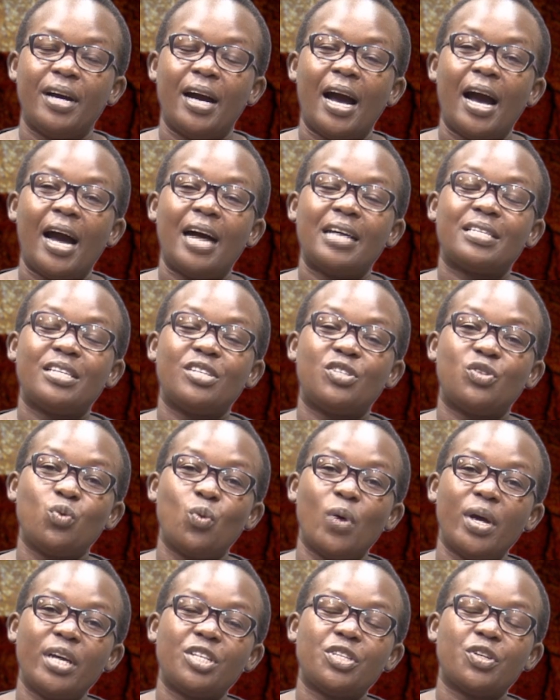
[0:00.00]
a
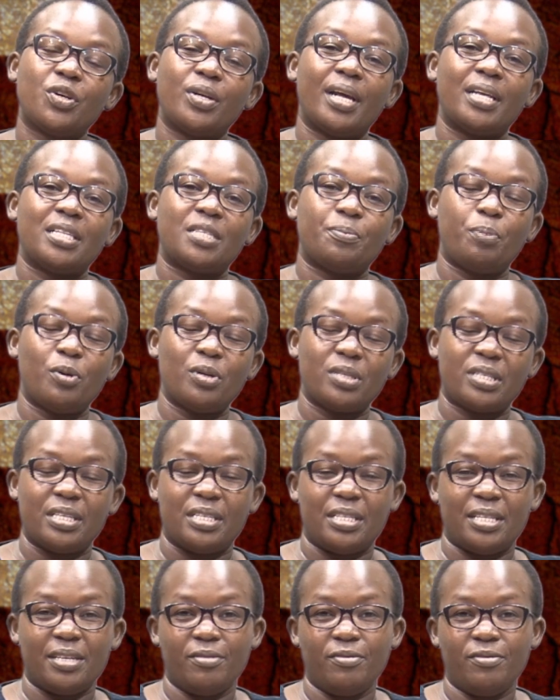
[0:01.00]
situation as
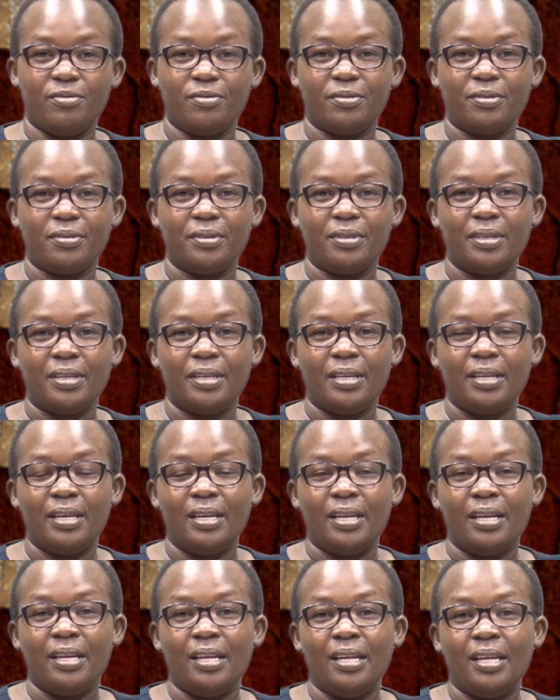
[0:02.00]
positive,
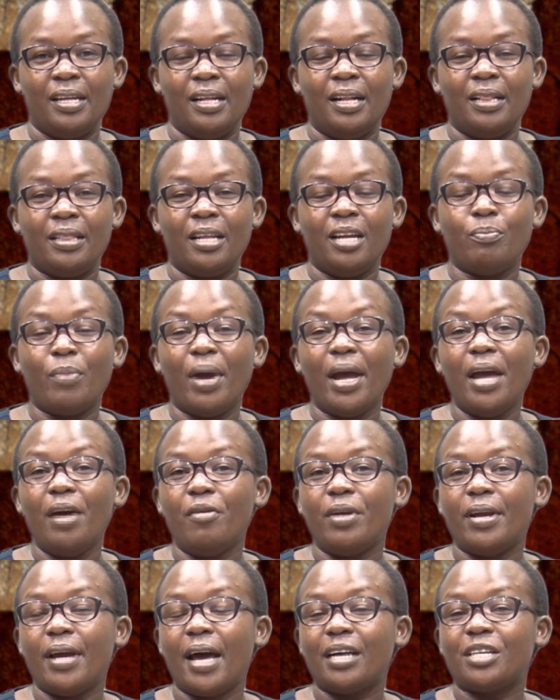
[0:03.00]
then my
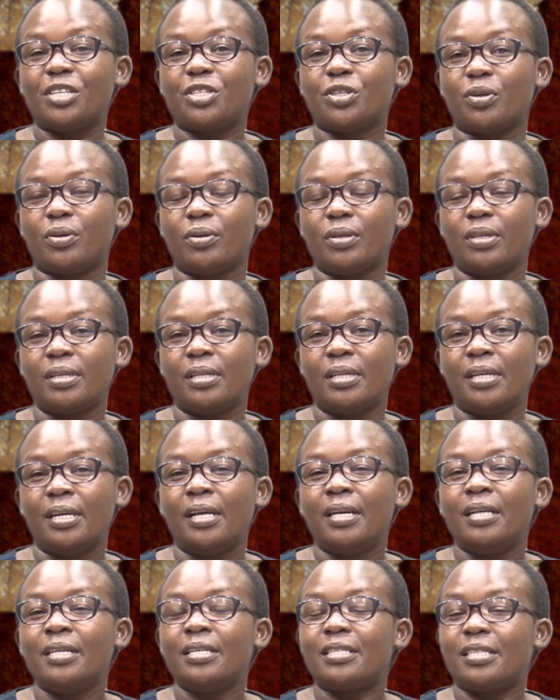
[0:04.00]
reaction,
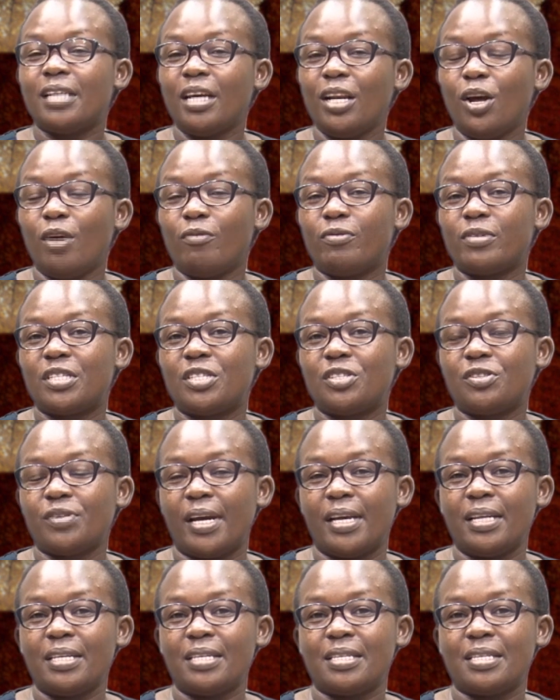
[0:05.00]
still of
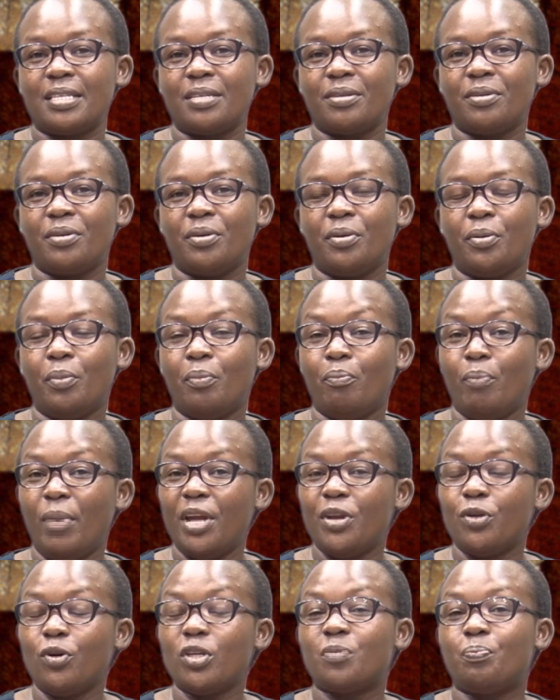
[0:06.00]
stress, may
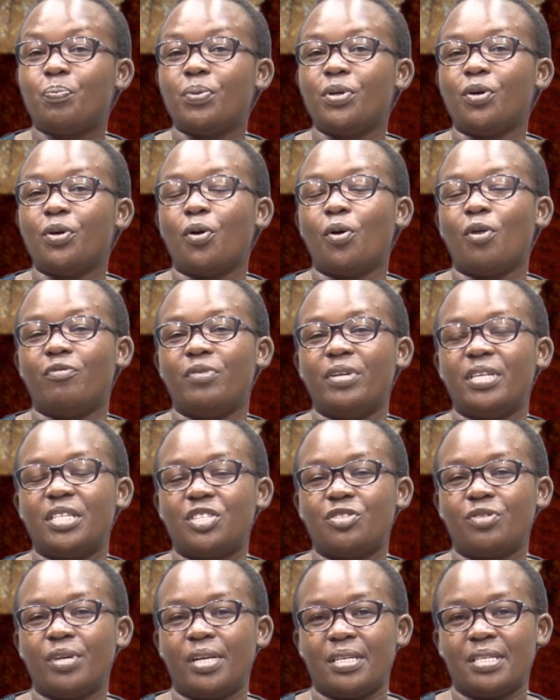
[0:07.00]
not be of
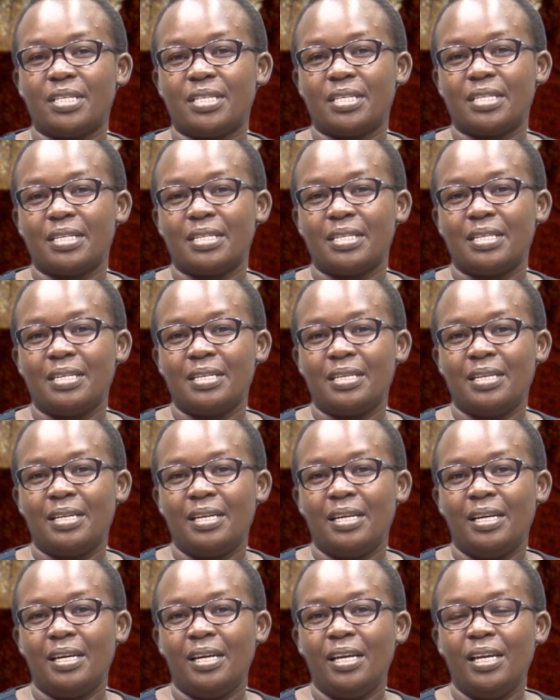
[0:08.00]
distress.
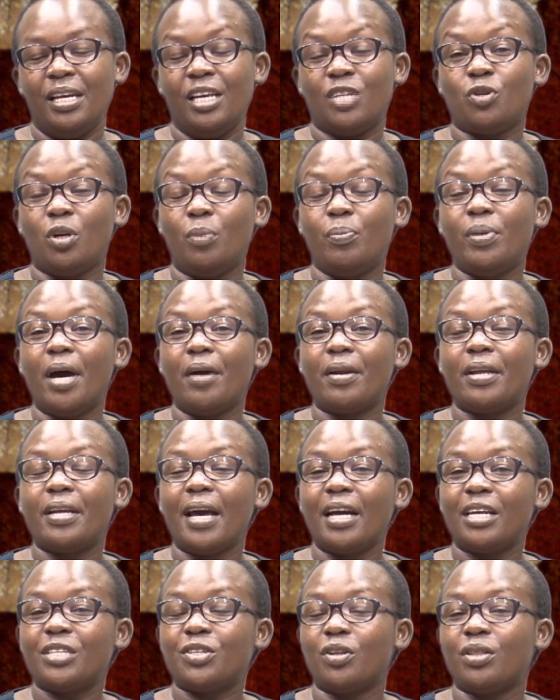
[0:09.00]
It will be a
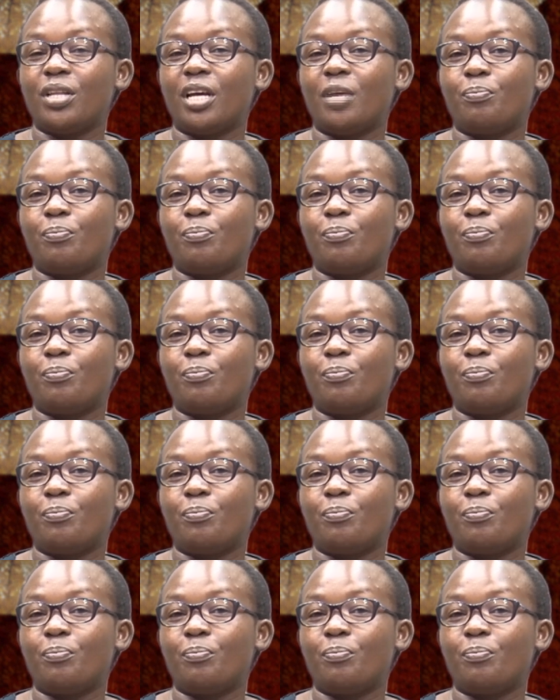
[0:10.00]
reaction that